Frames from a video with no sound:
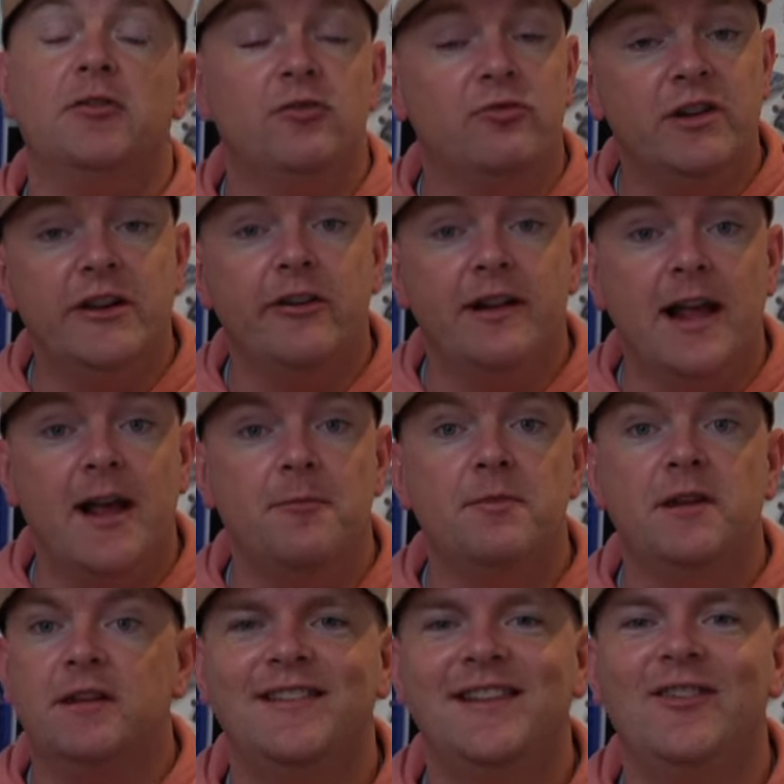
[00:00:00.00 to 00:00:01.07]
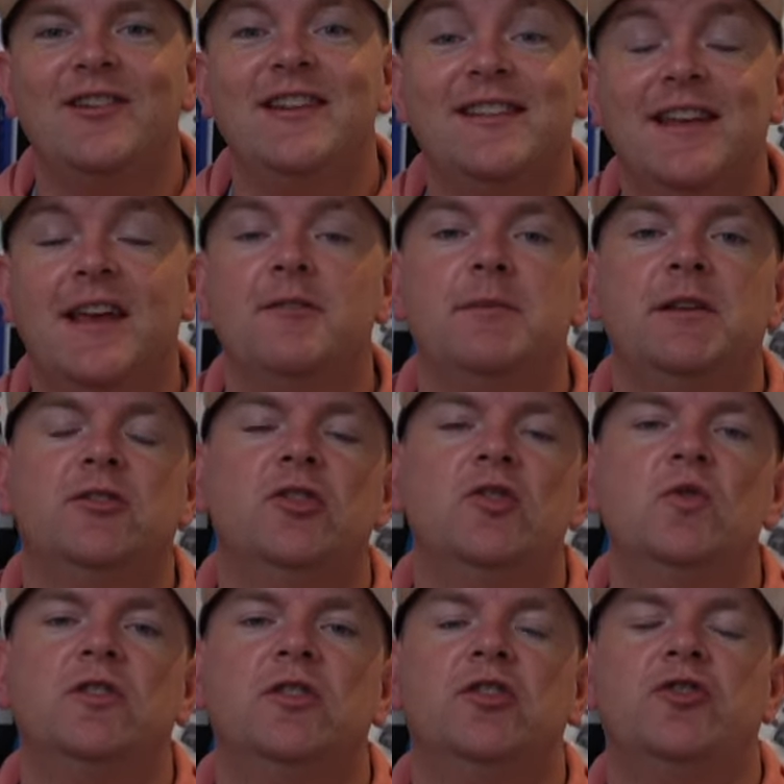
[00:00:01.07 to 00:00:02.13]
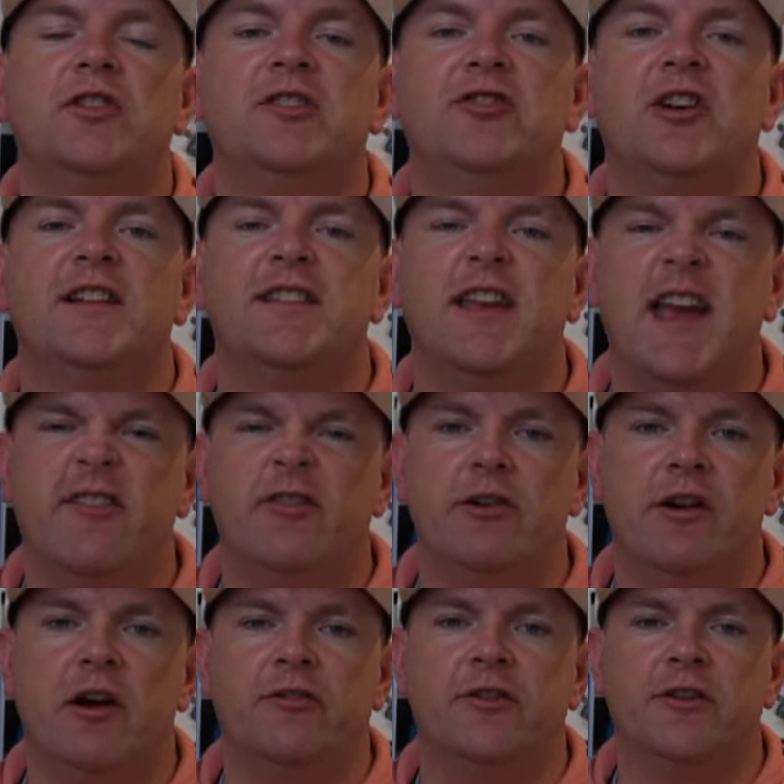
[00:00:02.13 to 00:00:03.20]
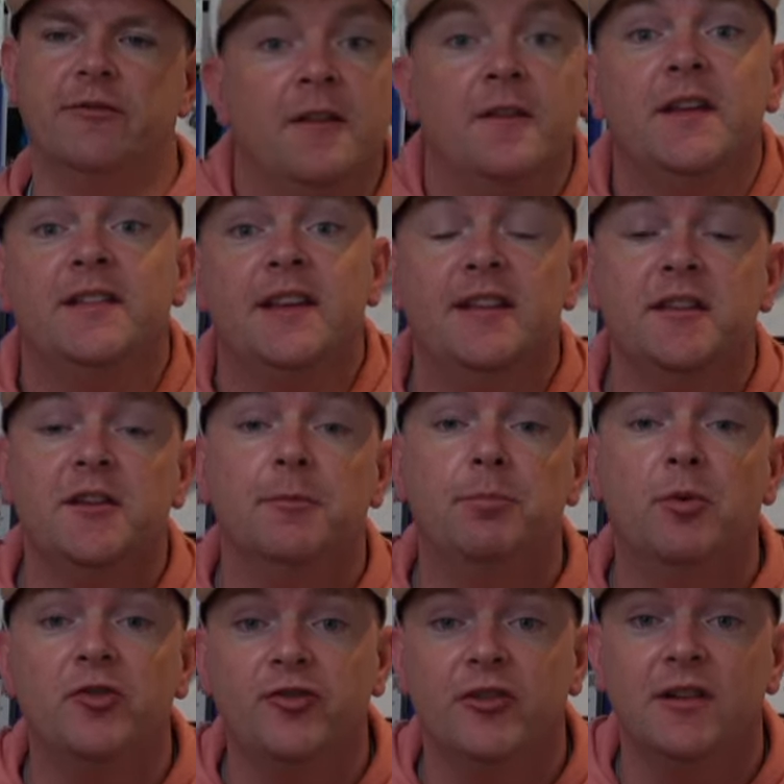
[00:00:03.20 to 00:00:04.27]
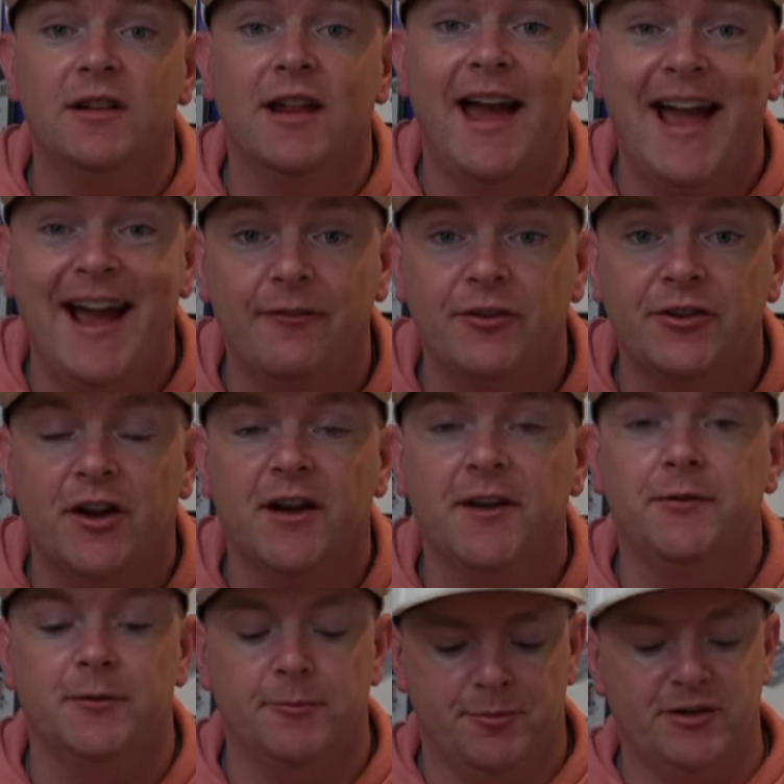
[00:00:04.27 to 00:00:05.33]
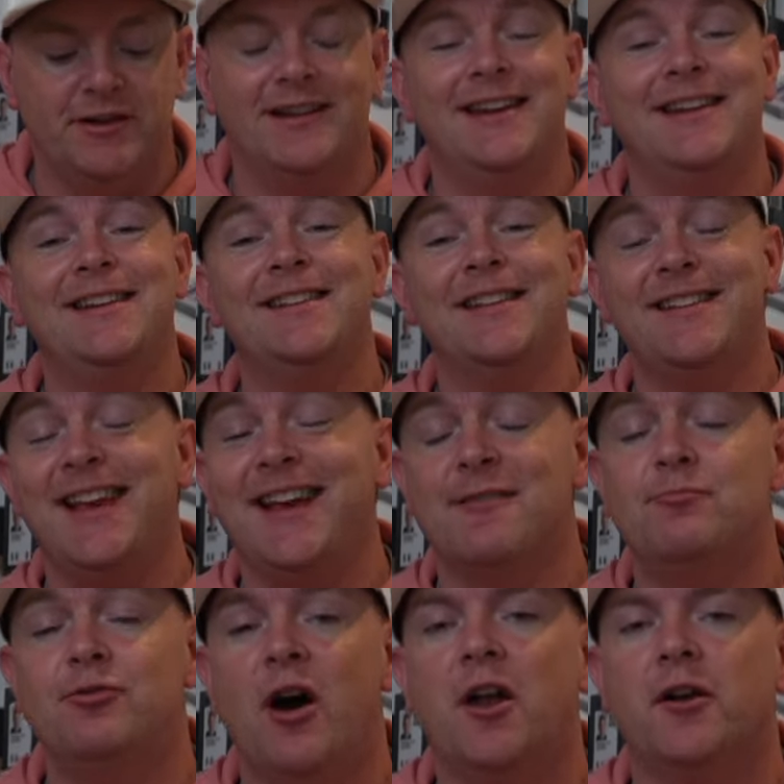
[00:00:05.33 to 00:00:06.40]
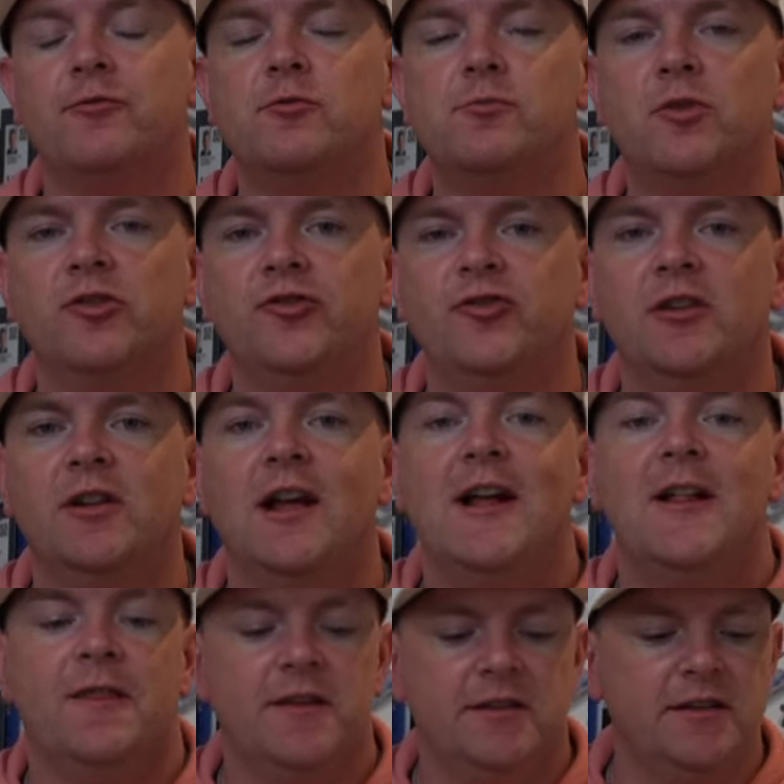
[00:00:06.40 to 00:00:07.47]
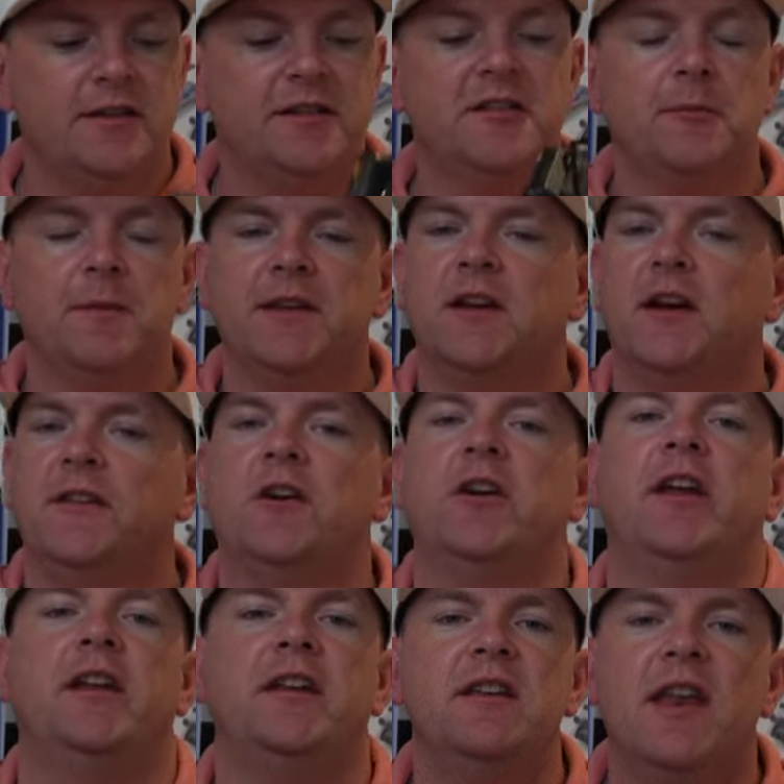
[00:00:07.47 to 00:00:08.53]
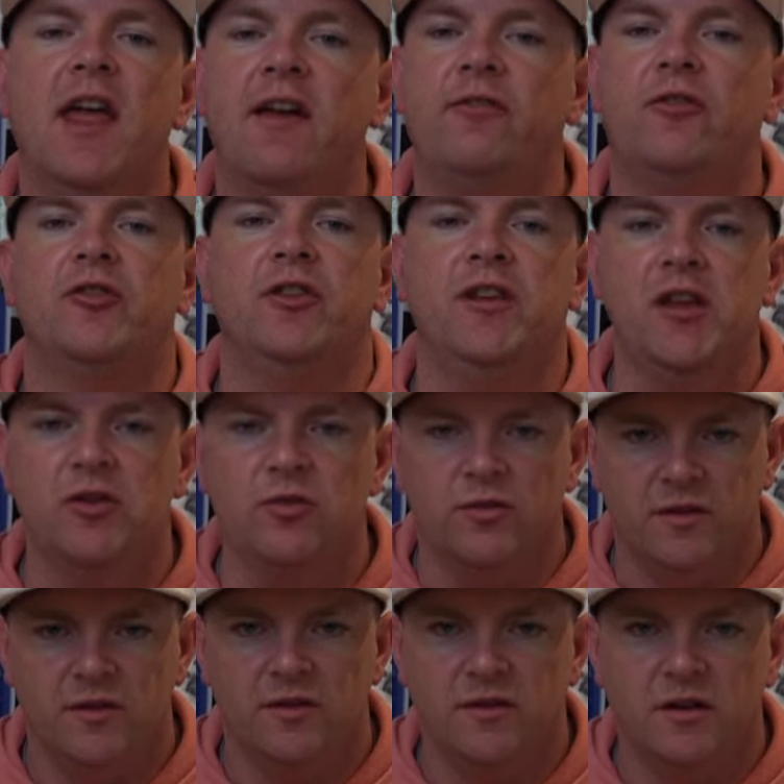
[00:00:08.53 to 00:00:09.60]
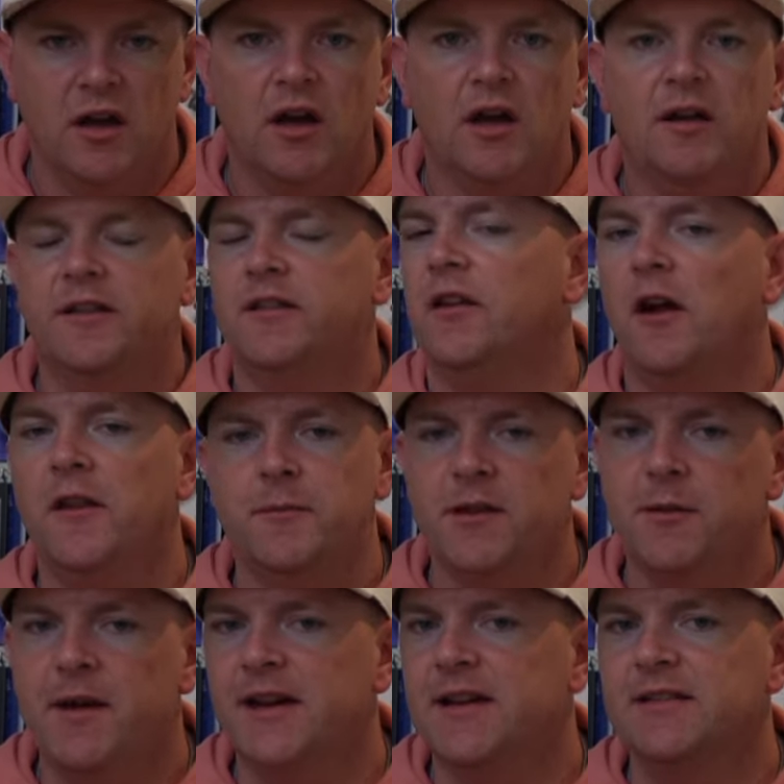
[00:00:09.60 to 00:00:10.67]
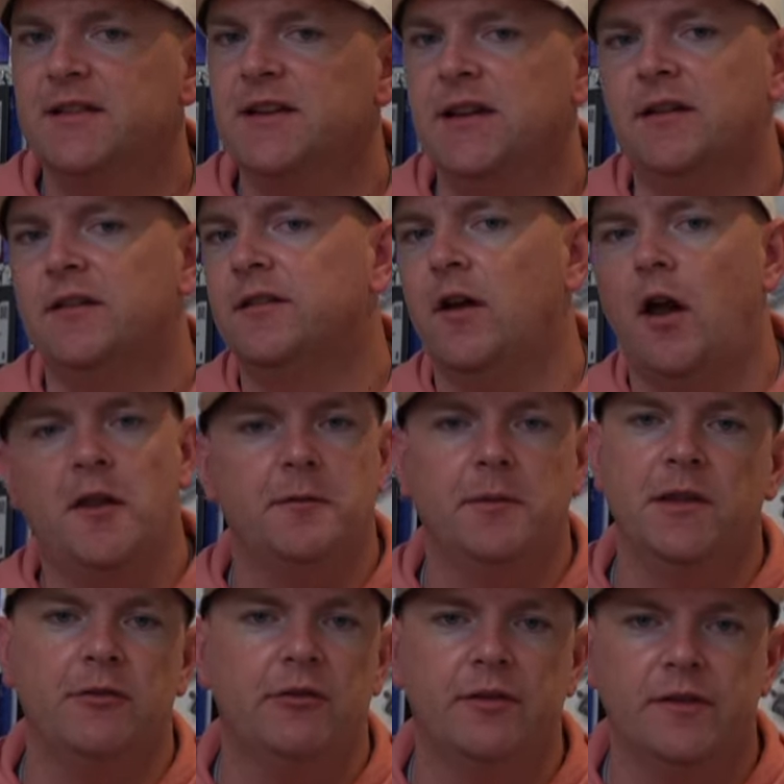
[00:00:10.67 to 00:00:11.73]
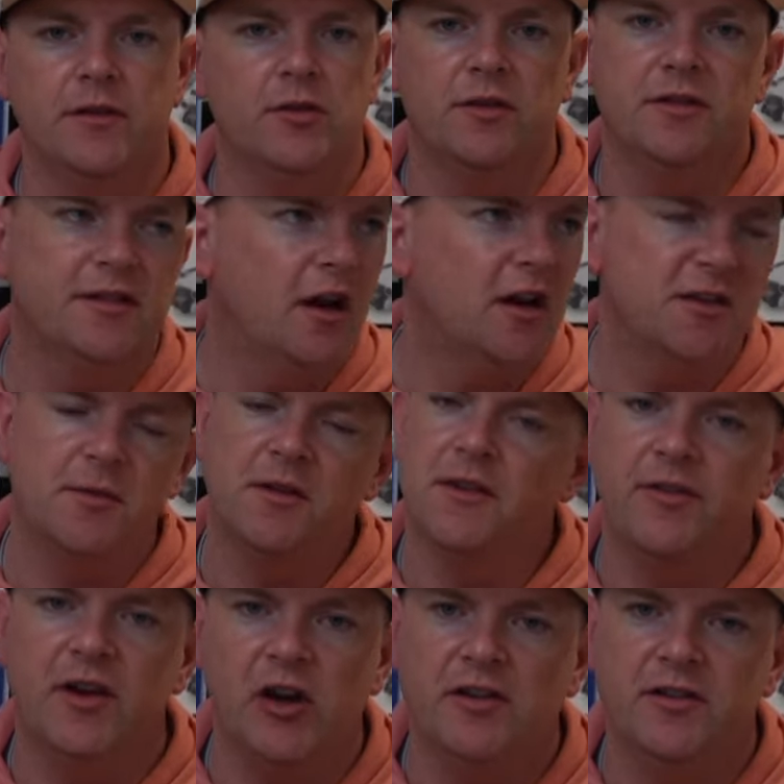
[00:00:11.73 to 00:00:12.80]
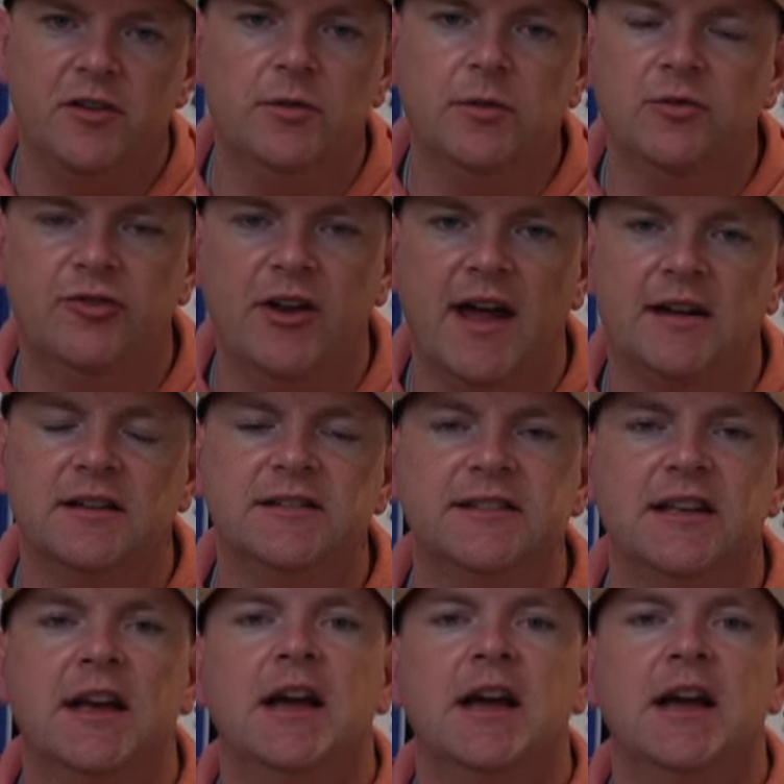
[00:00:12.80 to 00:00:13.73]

Really, really helped me. It's definitely saved me 2 to 3 shots every round. This isn't a Bushnell advertisement, but it is a second product from Bushnell. This is something I thought I'd never use. Saw them in the magazine, saw them in the reviews, saw them on the various YouTube channels.